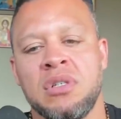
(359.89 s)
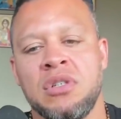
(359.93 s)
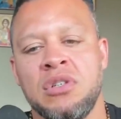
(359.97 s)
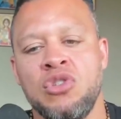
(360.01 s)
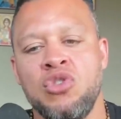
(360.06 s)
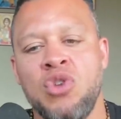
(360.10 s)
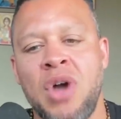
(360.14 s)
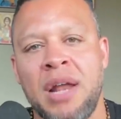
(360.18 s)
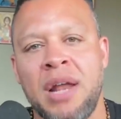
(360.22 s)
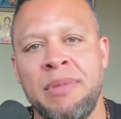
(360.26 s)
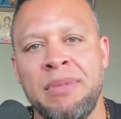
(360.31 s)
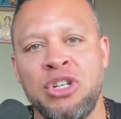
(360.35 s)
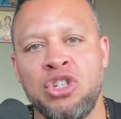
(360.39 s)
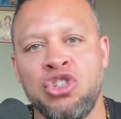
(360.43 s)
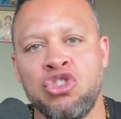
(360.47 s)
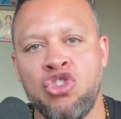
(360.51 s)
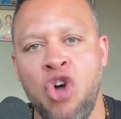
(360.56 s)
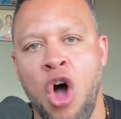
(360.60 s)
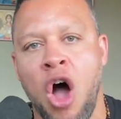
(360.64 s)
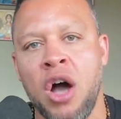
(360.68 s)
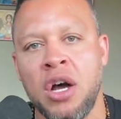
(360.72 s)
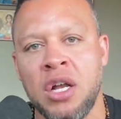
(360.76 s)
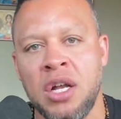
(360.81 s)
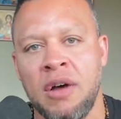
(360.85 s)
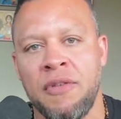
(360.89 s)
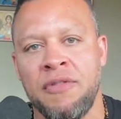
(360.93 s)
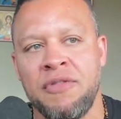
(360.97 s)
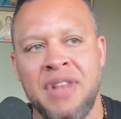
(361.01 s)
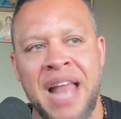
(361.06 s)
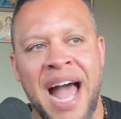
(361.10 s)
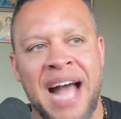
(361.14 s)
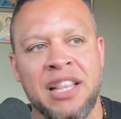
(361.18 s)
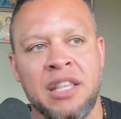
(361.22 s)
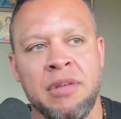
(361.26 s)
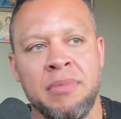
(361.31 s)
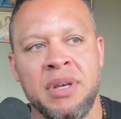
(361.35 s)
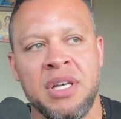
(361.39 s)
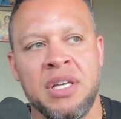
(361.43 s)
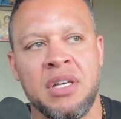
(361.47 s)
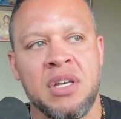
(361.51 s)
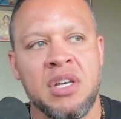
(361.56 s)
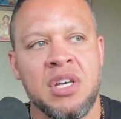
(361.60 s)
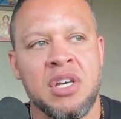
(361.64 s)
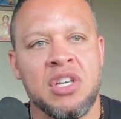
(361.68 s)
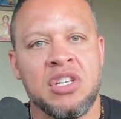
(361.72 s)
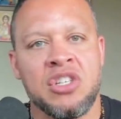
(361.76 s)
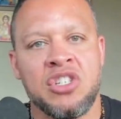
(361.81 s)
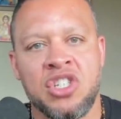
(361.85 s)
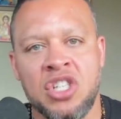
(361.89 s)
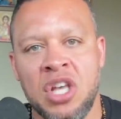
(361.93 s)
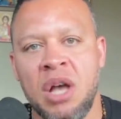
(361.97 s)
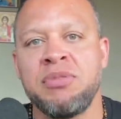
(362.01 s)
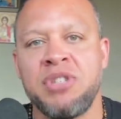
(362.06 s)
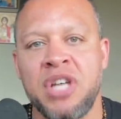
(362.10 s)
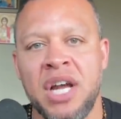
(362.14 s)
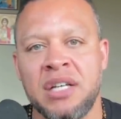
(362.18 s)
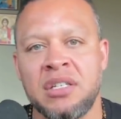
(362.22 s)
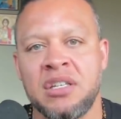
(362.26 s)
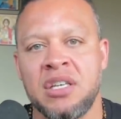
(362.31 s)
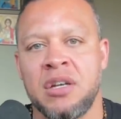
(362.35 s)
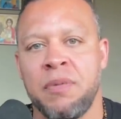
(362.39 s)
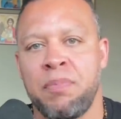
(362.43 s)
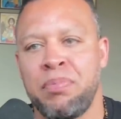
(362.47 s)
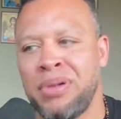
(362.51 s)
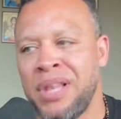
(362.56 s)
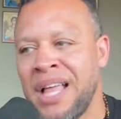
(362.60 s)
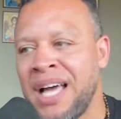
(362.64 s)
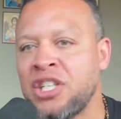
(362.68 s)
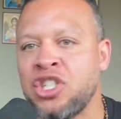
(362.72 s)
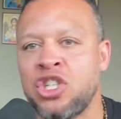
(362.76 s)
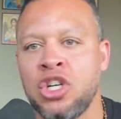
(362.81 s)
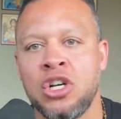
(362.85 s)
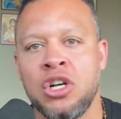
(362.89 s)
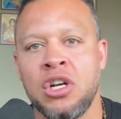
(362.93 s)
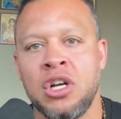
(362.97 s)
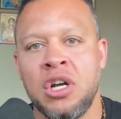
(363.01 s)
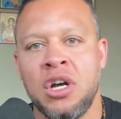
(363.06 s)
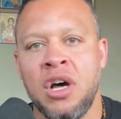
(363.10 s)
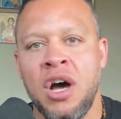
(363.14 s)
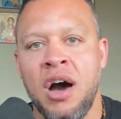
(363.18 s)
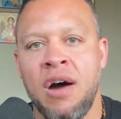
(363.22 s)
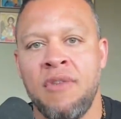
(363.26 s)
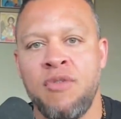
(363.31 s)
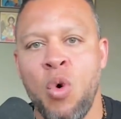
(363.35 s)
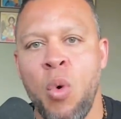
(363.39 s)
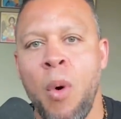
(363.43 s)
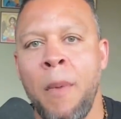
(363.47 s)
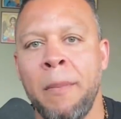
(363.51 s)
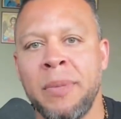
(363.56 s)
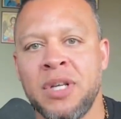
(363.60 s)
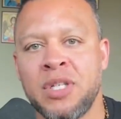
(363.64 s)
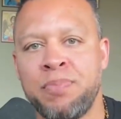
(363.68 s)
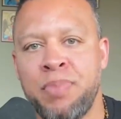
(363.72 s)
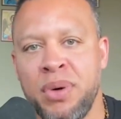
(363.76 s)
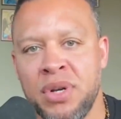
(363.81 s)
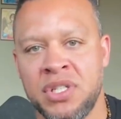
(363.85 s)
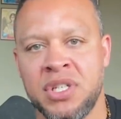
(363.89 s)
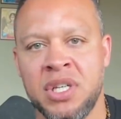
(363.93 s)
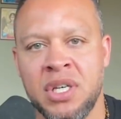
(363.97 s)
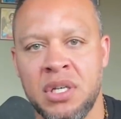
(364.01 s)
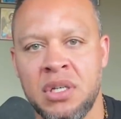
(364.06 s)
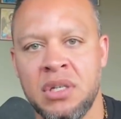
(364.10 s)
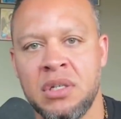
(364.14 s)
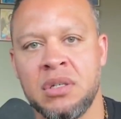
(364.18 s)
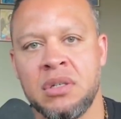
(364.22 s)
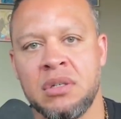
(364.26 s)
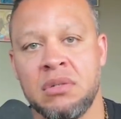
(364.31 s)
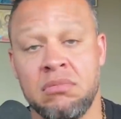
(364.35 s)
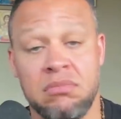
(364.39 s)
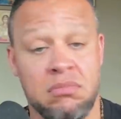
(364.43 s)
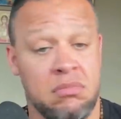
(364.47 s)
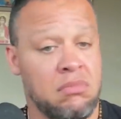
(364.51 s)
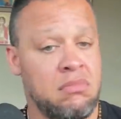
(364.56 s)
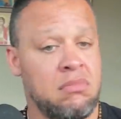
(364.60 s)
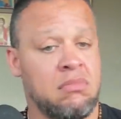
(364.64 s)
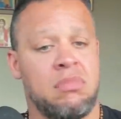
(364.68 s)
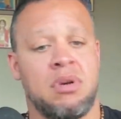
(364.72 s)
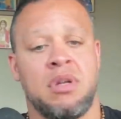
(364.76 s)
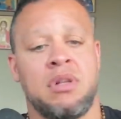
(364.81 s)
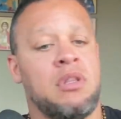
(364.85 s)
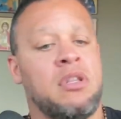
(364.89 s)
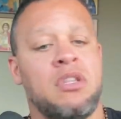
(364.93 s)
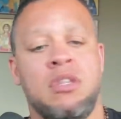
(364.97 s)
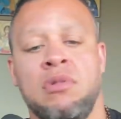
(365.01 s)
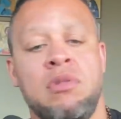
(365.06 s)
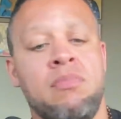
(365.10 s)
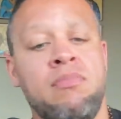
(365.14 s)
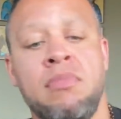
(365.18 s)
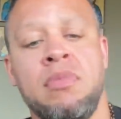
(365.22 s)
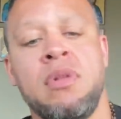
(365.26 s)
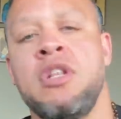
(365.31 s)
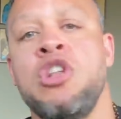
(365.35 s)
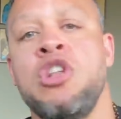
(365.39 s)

you got to be strong enough not to be subject to the pleasure of a woman's pussy but you